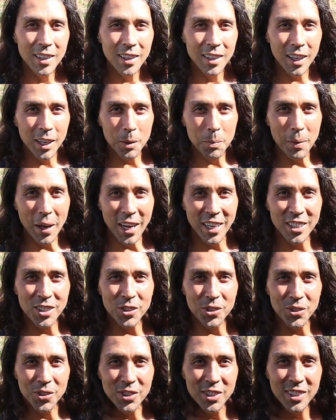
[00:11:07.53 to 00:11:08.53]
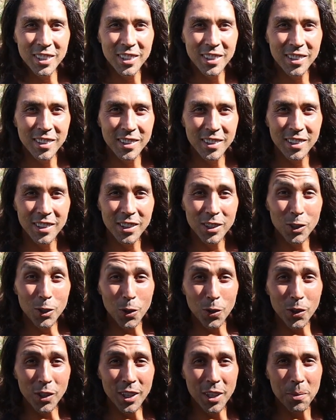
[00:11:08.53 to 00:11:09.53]
like mangoes.
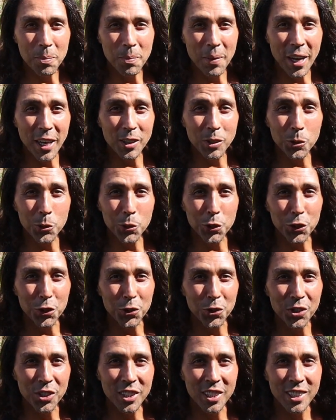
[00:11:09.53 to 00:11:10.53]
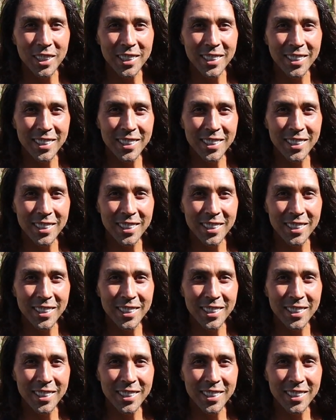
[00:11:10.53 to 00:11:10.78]
Coconut mango juice.